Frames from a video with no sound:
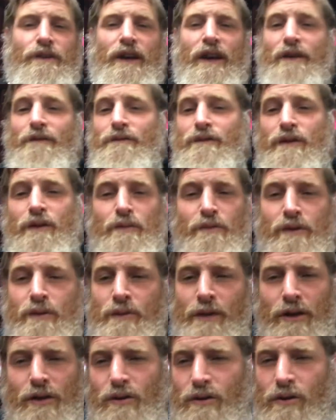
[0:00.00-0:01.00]
Have some
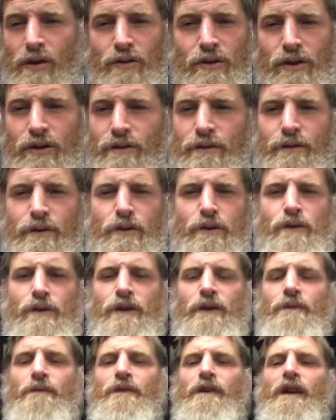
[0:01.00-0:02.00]
special kosher
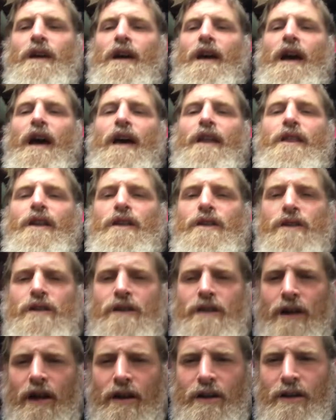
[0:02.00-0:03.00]
food, and then
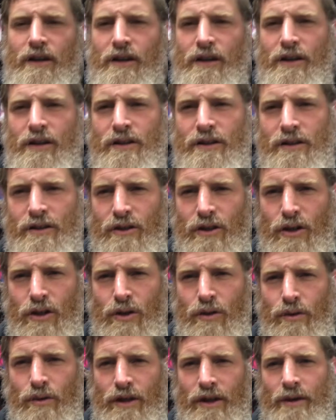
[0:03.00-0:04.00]
suddenly there's a
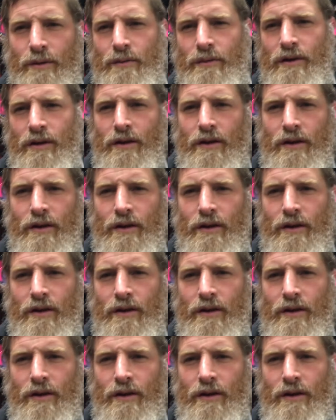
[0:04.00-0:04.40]
scream